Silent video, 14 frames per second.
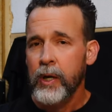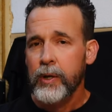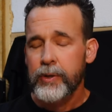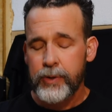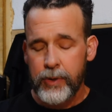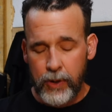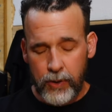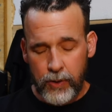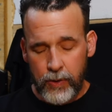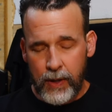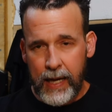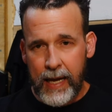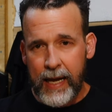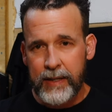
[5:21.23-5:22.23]
So
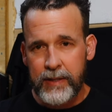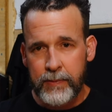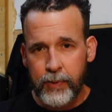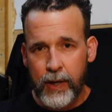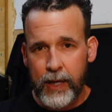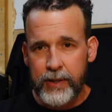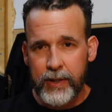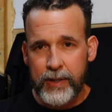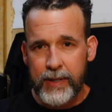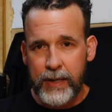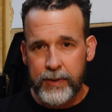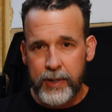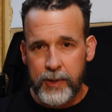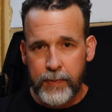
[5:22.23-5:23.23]
I had some projects that
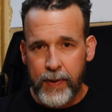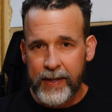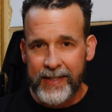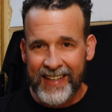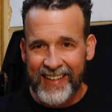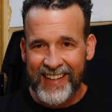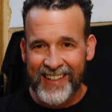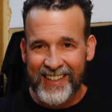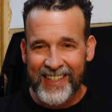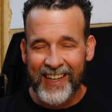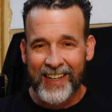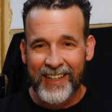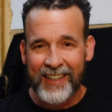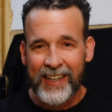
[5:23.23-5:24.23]
I was expecting to get
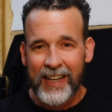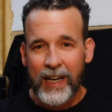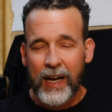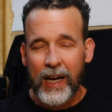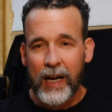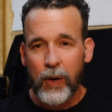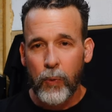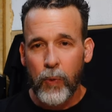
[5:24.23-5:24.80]
done uh,